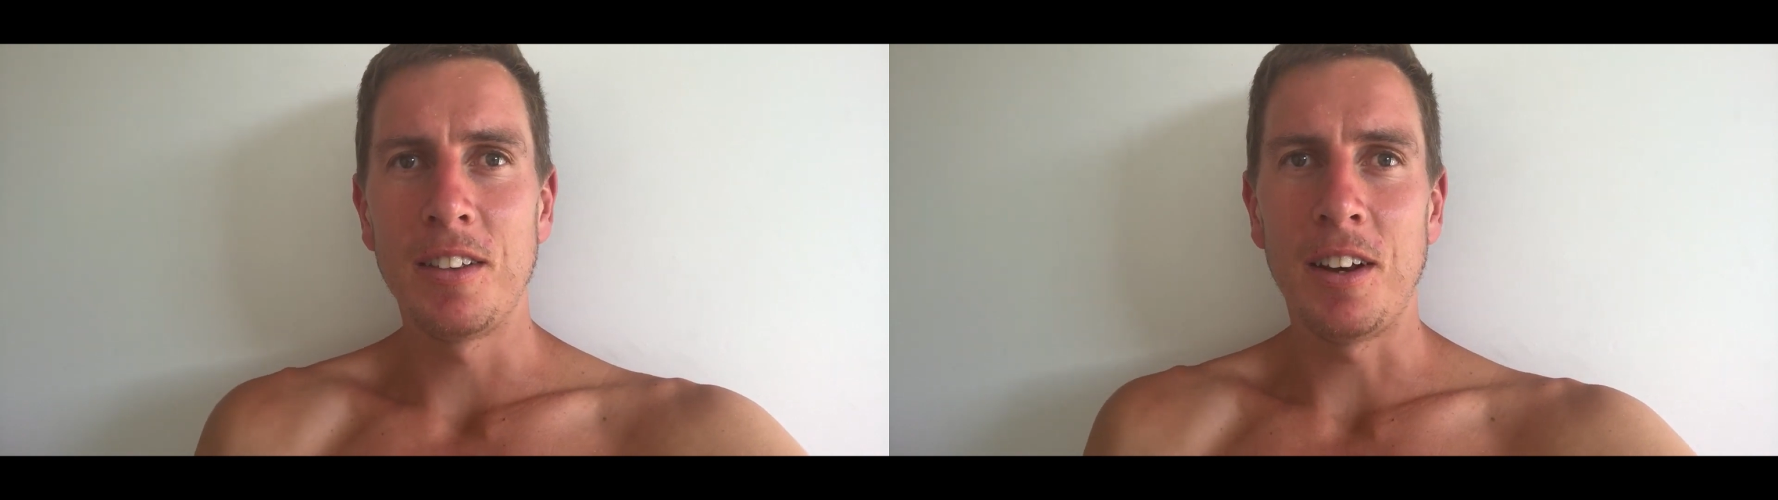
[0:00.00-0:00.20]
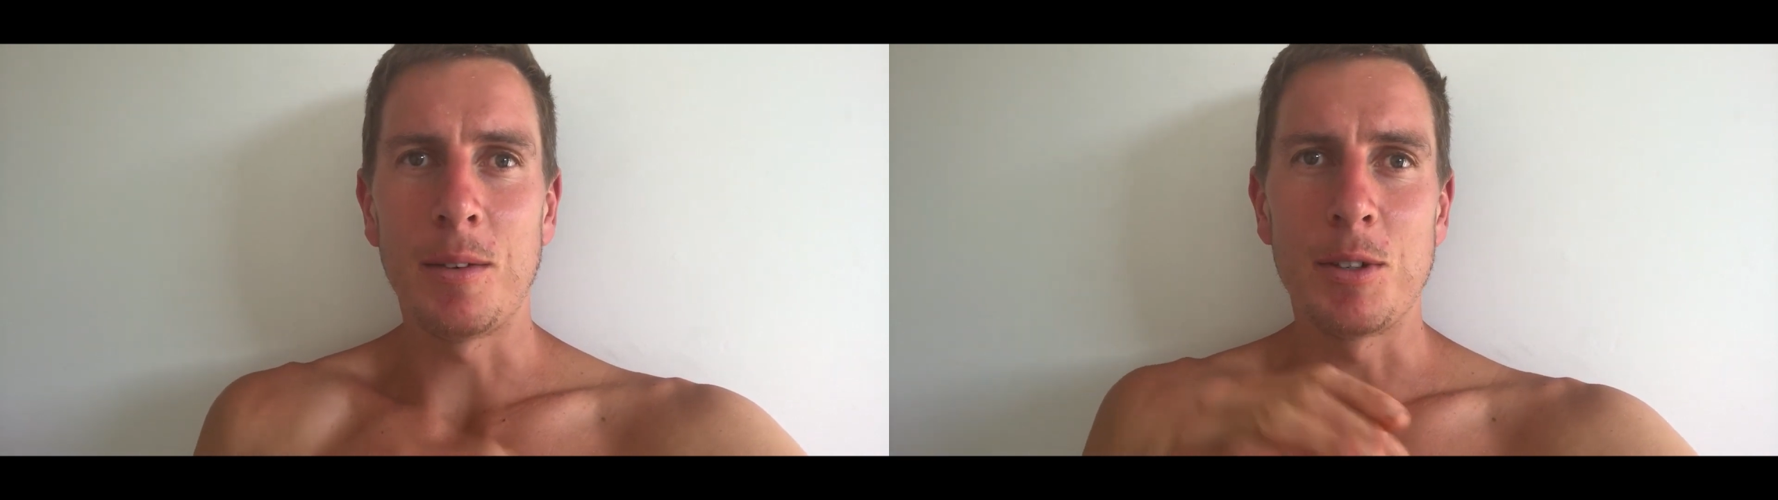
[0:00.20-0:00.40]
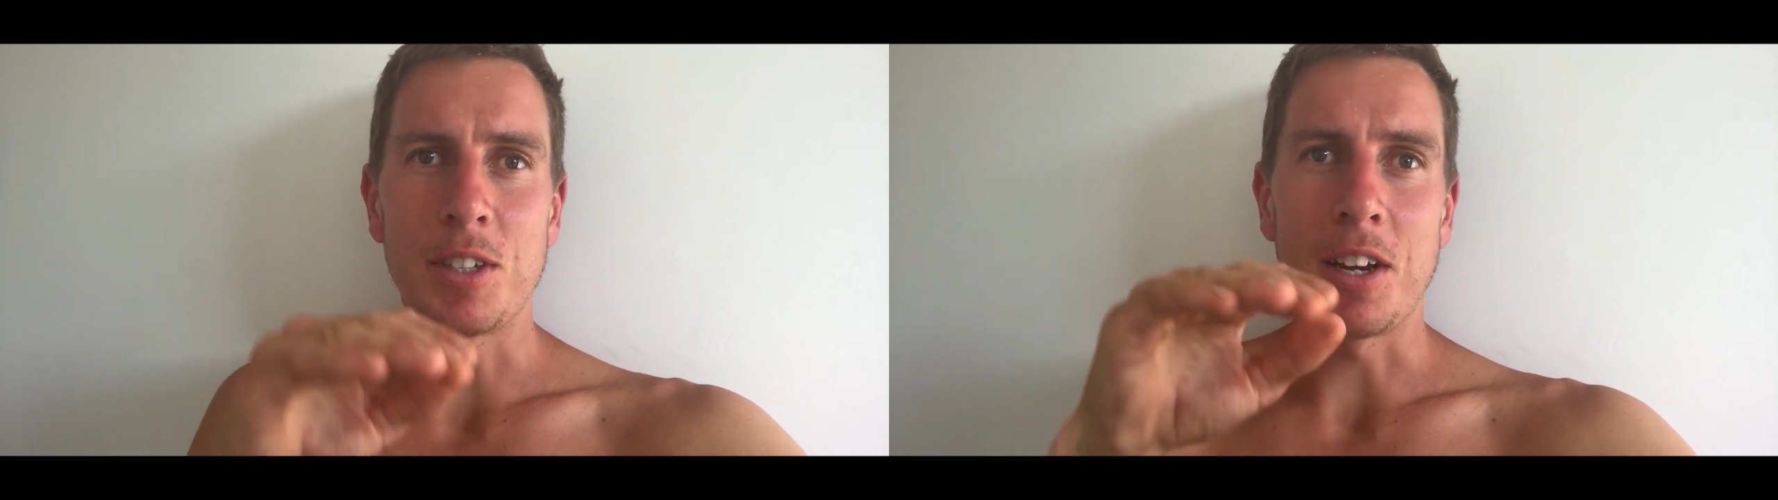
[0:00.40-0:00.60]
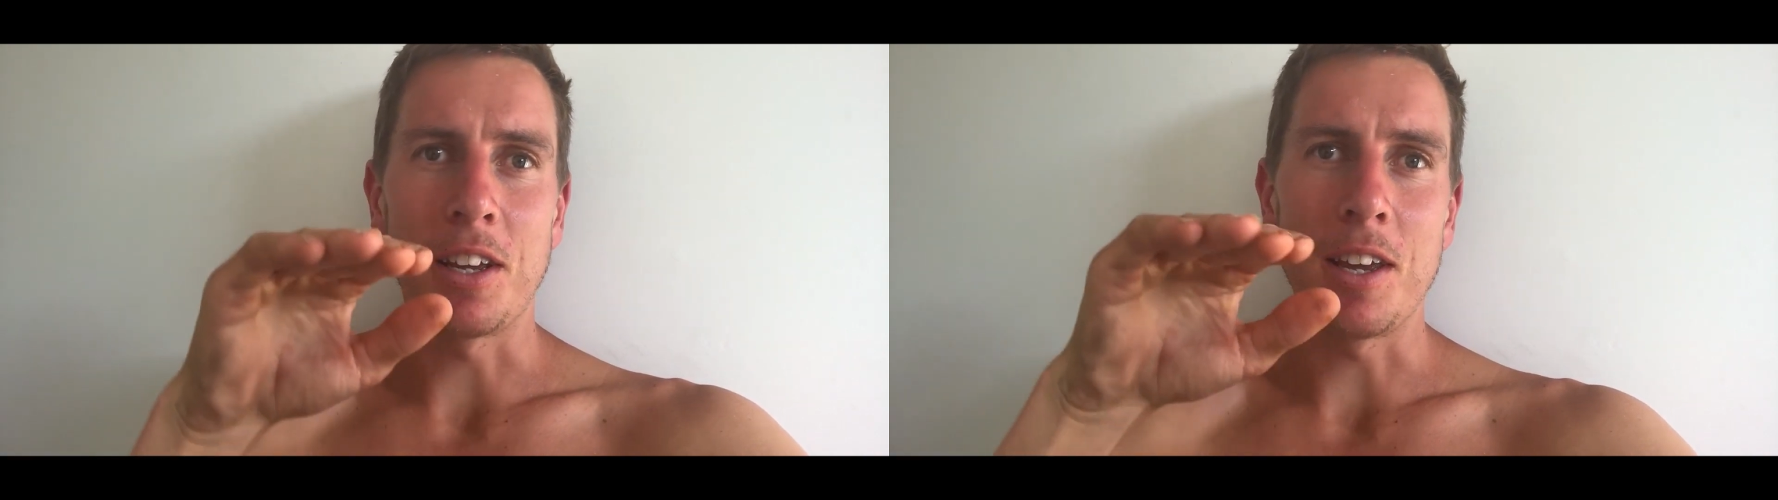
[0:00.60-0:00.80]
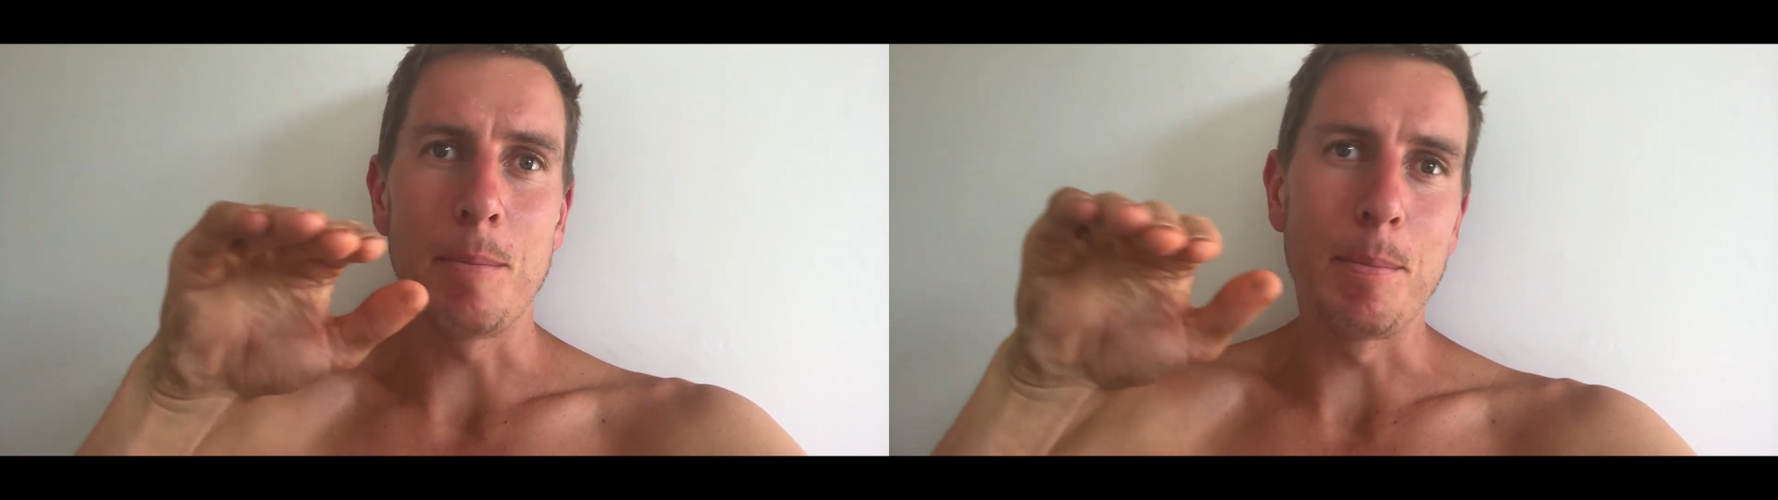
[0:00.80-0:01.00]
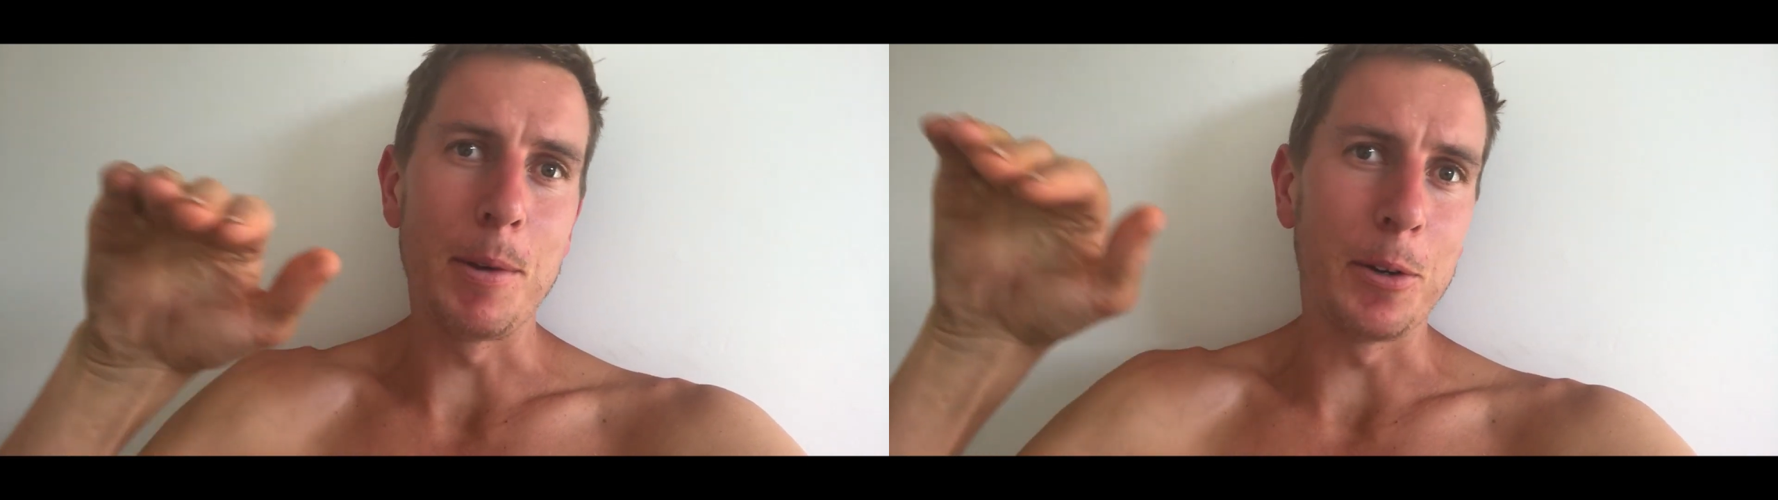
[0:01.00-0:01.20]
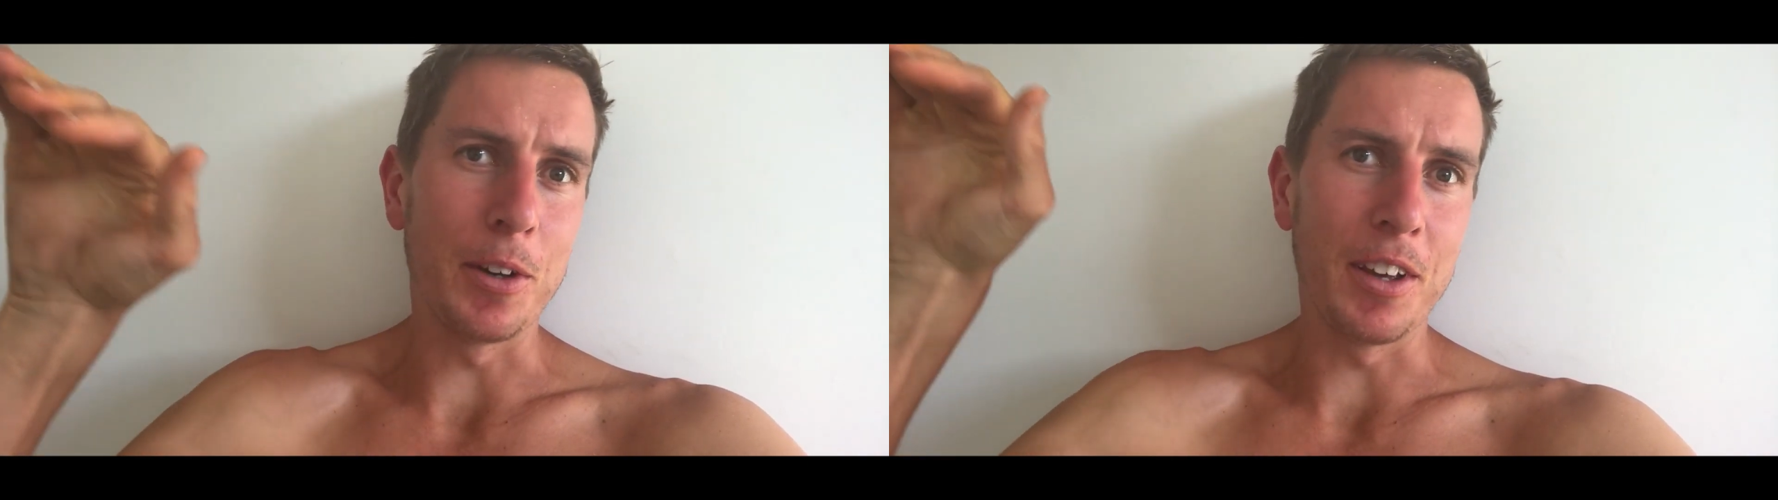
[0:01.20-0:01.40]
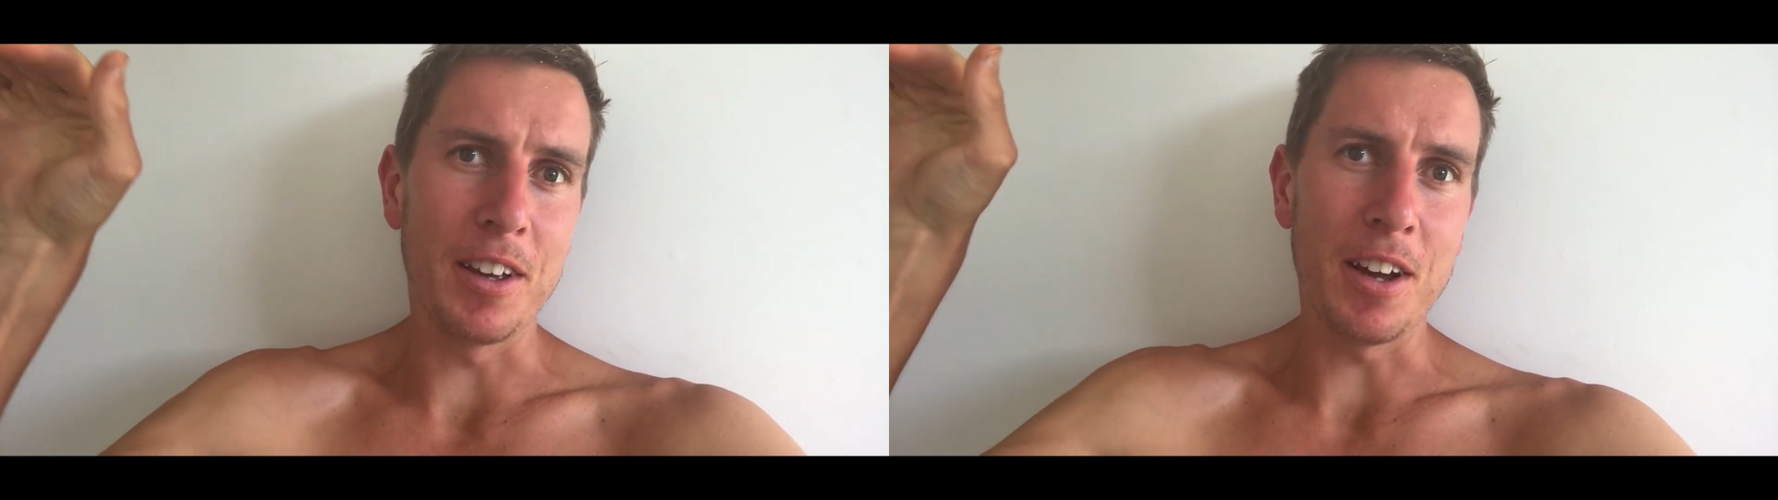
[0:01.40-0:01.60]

and I'm just going to keep building it